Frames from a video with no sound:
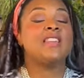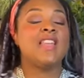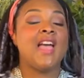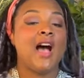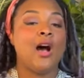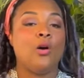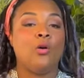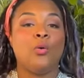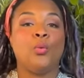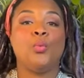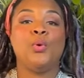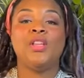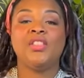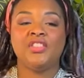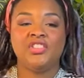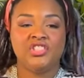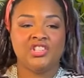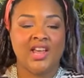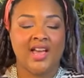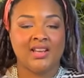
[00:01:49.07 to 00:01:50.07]
Now,
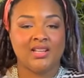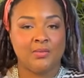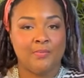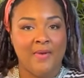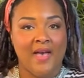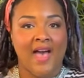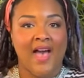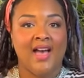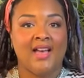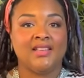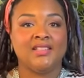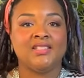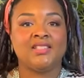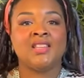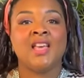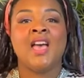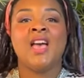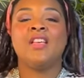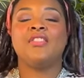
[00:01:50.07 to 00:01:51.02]
with checked bags,